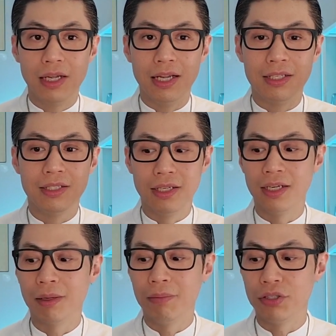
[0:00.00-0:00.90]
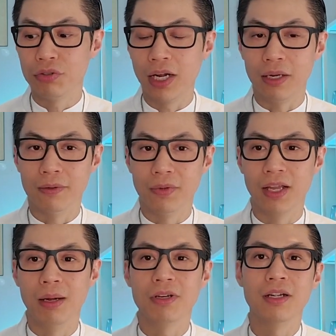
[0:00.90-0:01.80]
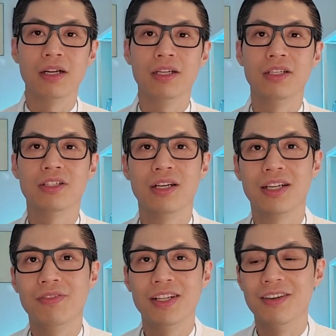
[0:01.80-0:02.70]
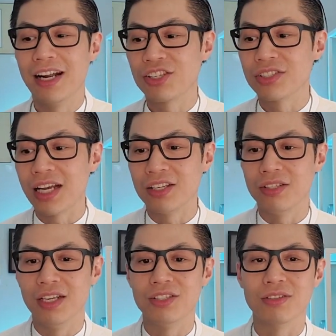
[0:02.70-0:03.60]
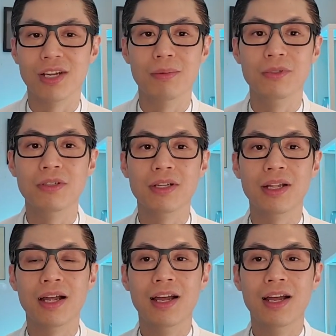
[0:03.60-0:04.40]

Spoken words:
It can be trained. And I'm going to give a little exercise today so that you can